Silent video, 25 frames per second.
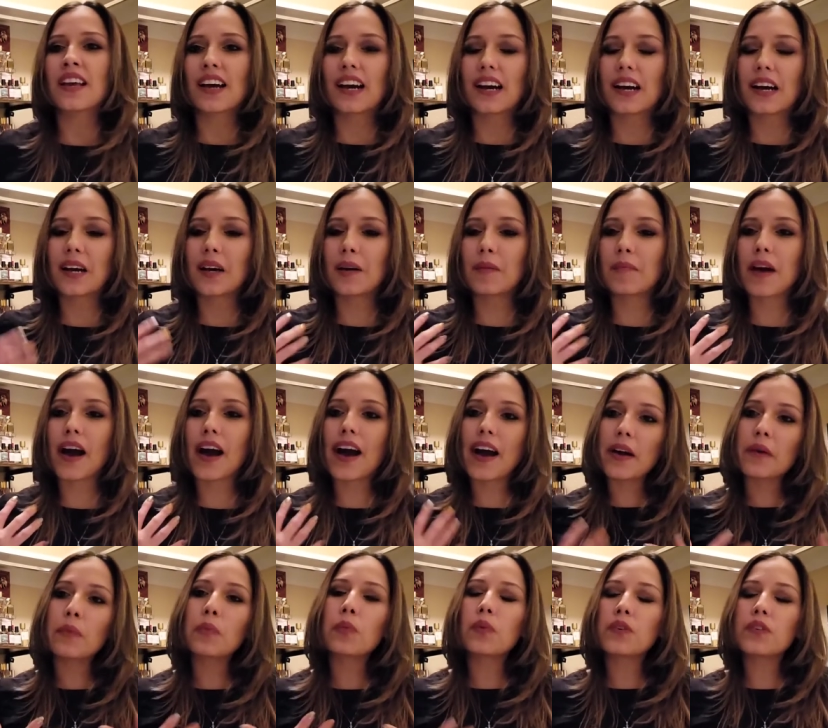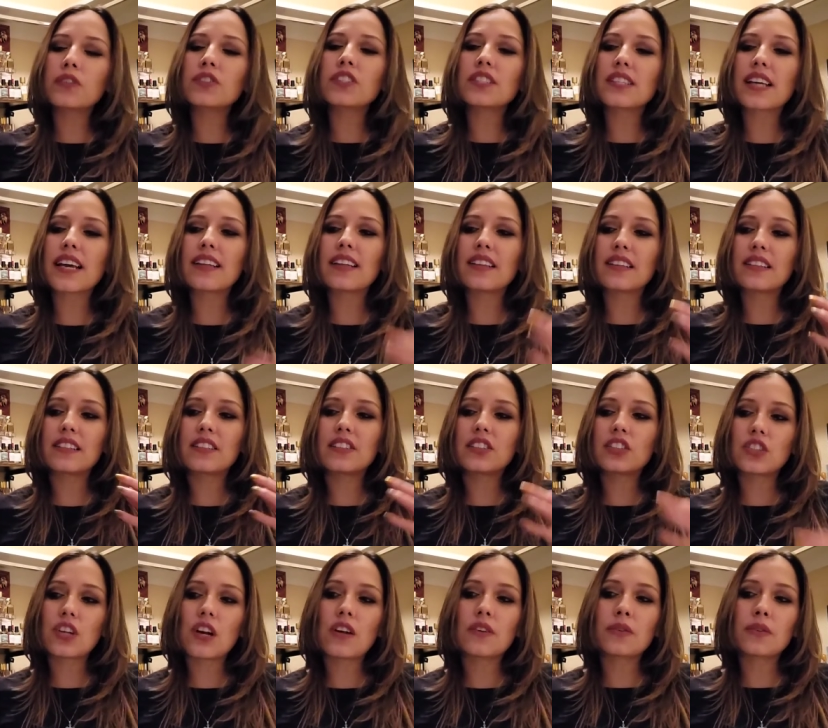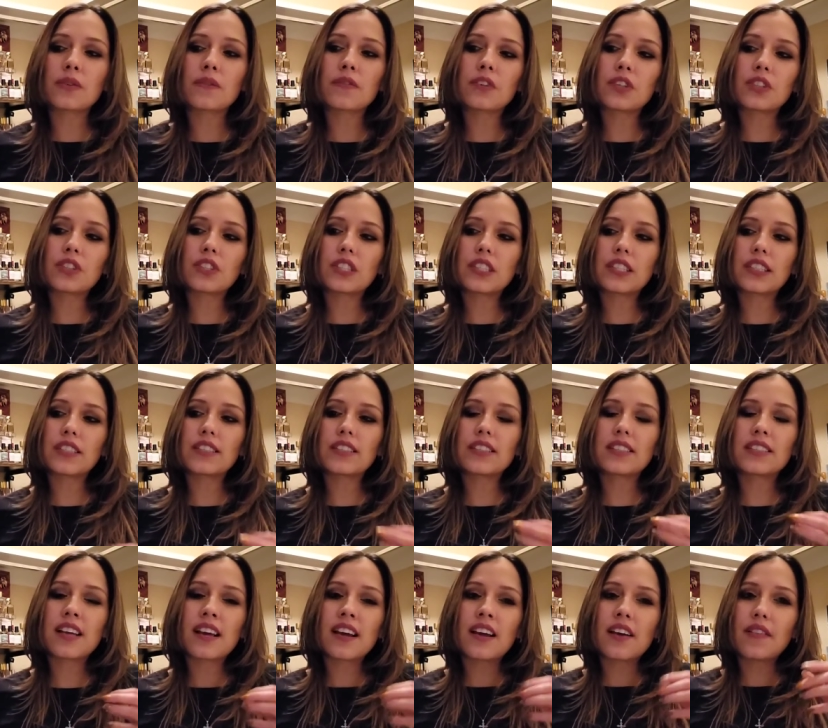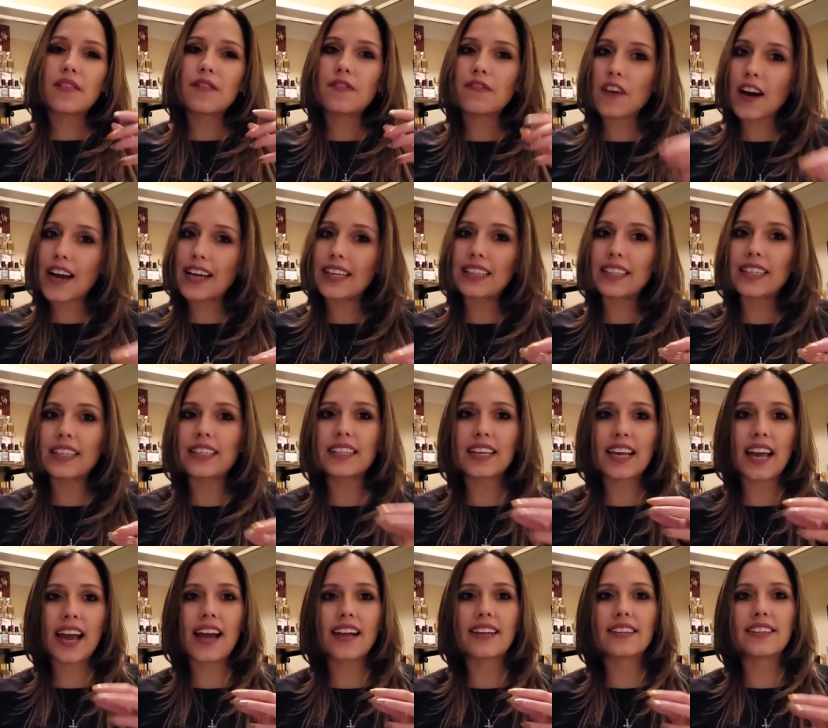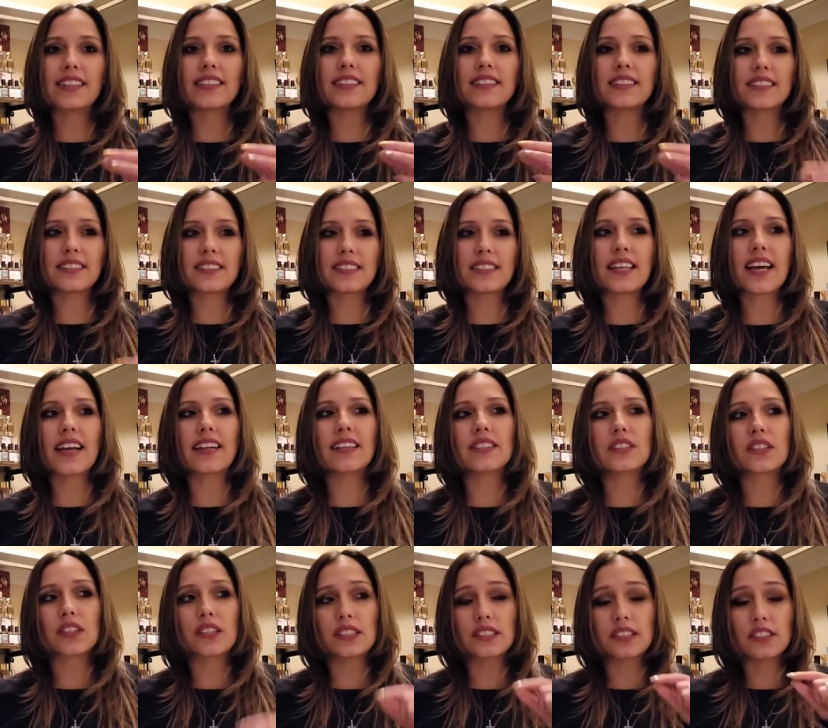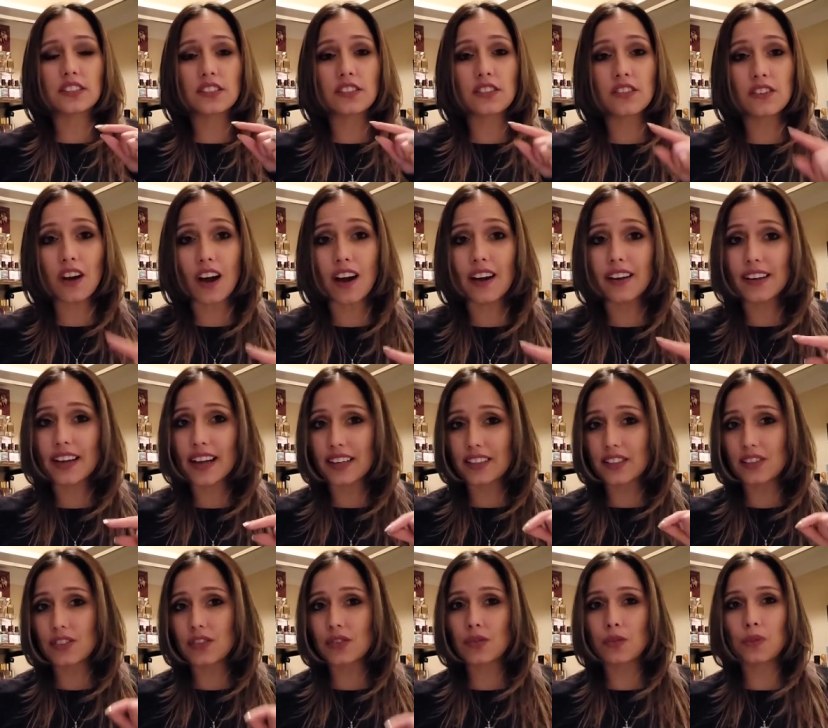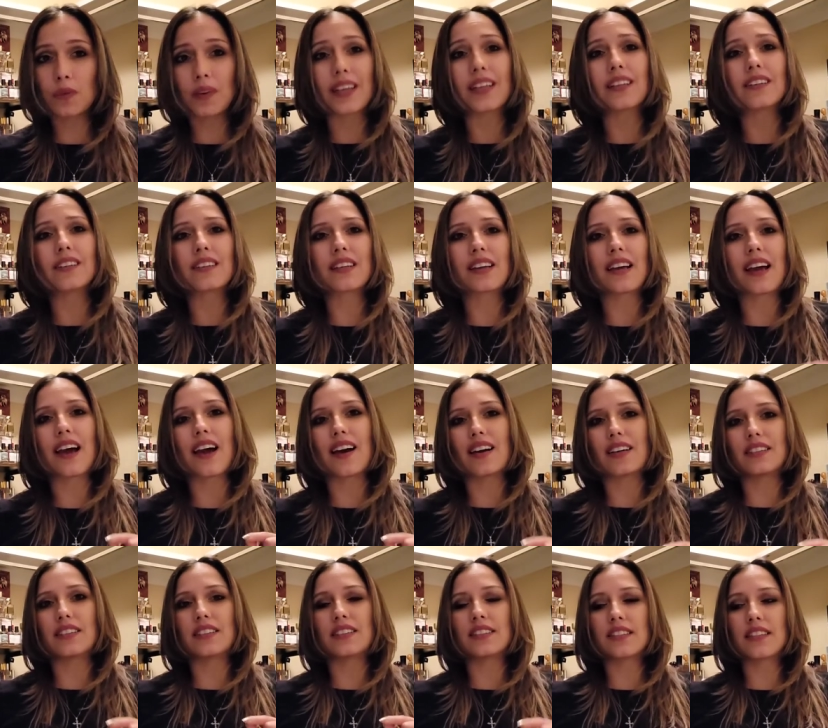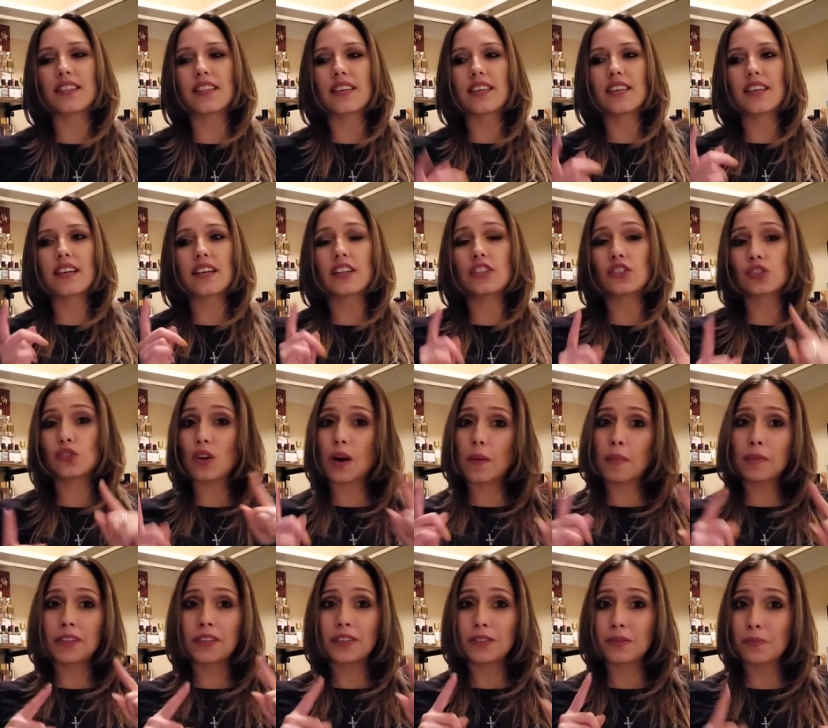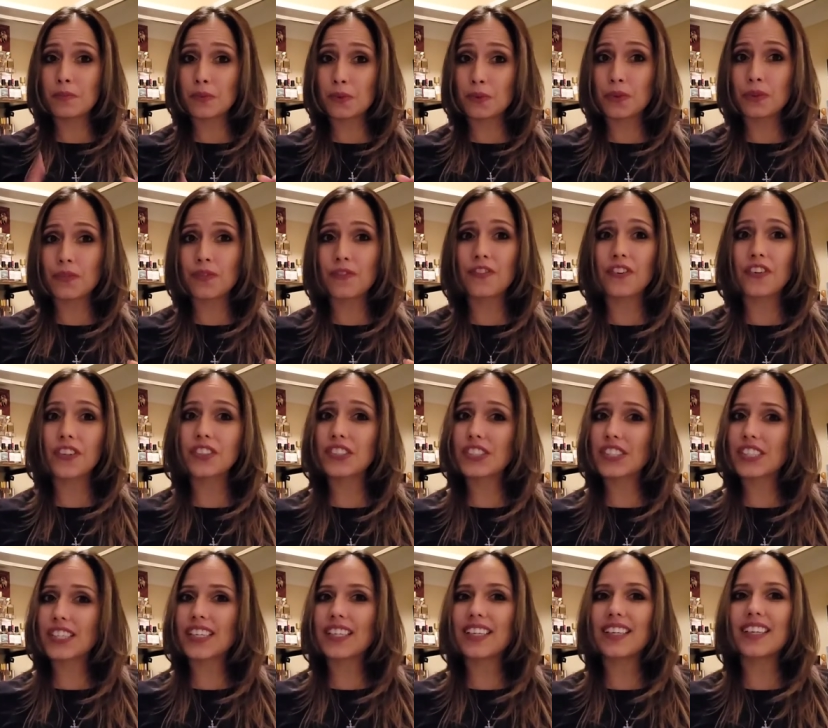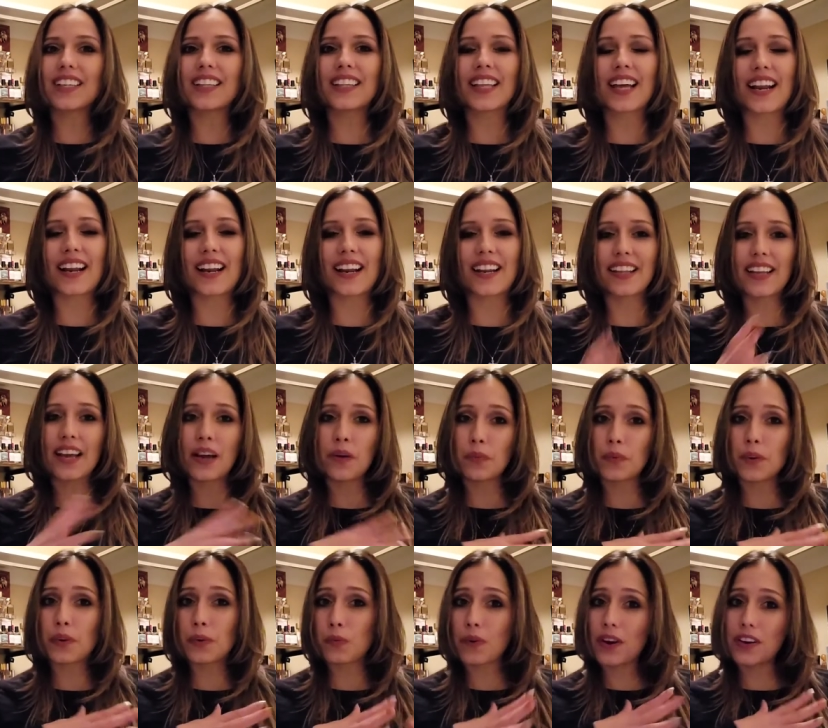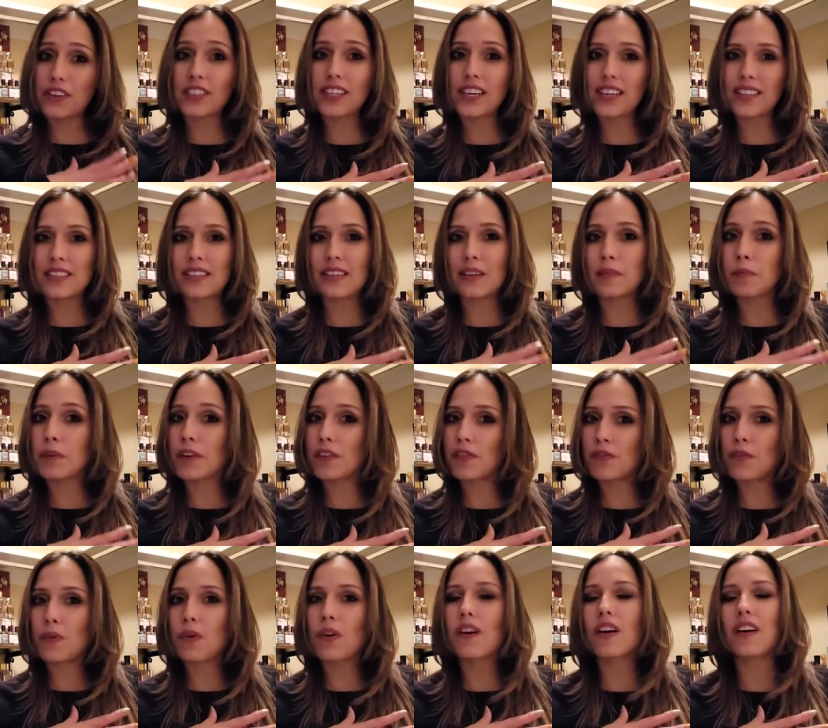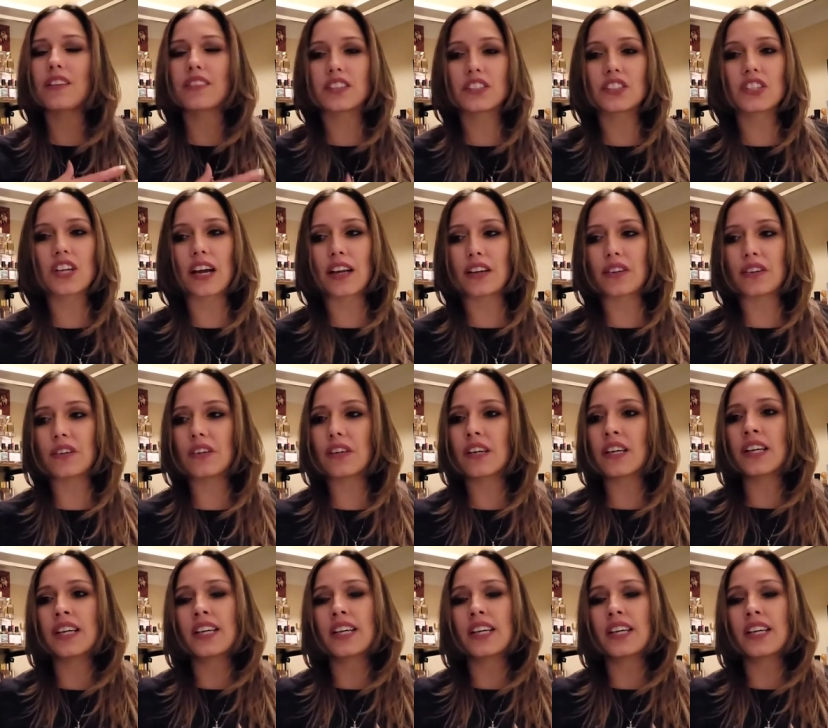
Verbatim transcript: Um, I will say that the genre version's Violet Candied scent is not as sweet as the Andromeda's Moon version that, that we were tested before on the channel.